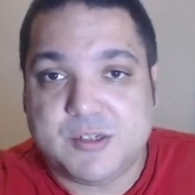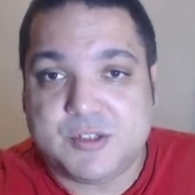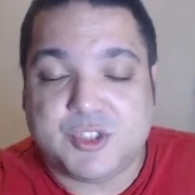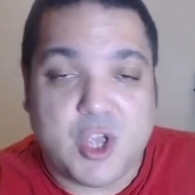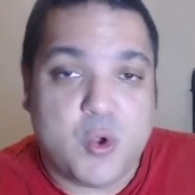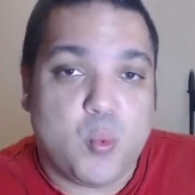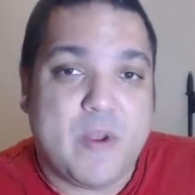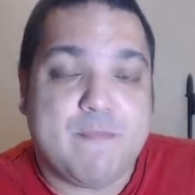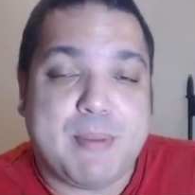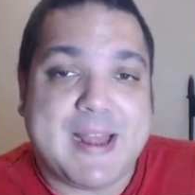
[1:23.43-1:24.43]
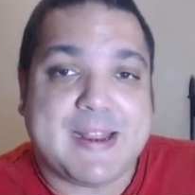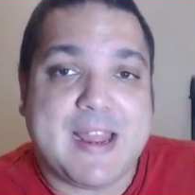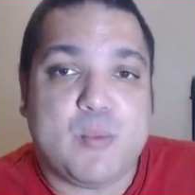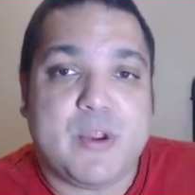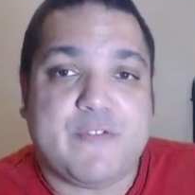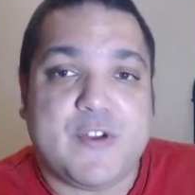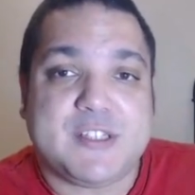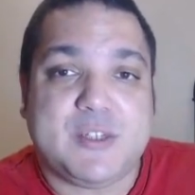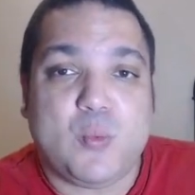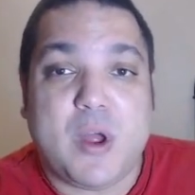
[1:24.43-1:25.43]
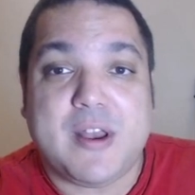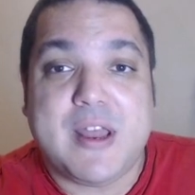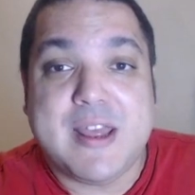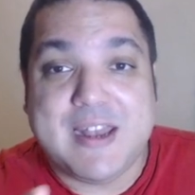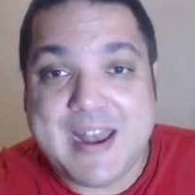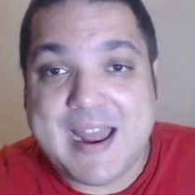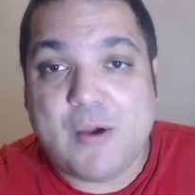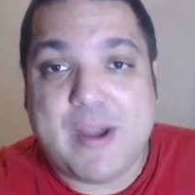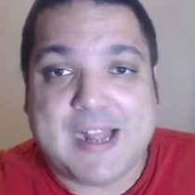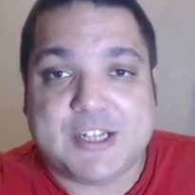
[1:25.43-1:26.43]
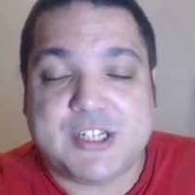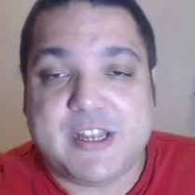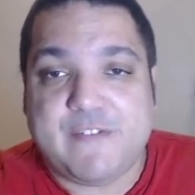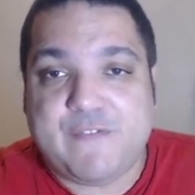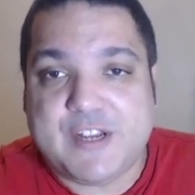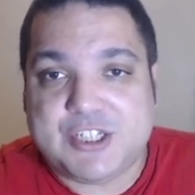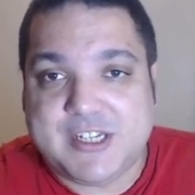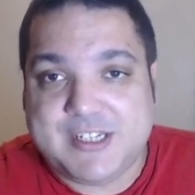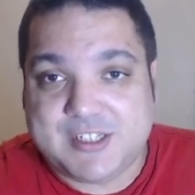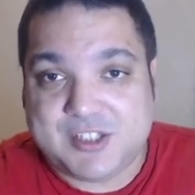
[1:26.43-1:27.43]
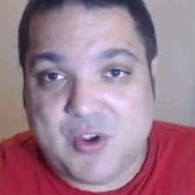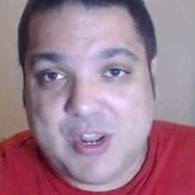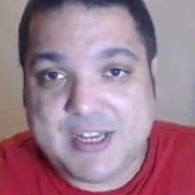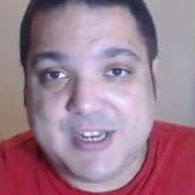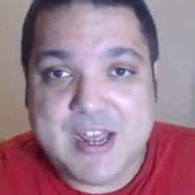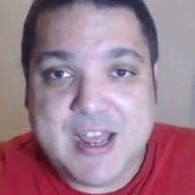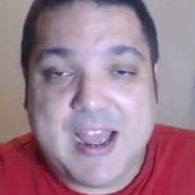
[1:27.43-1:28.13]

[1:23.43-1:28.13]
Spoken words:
So with blank game week 31 now actually officially decided,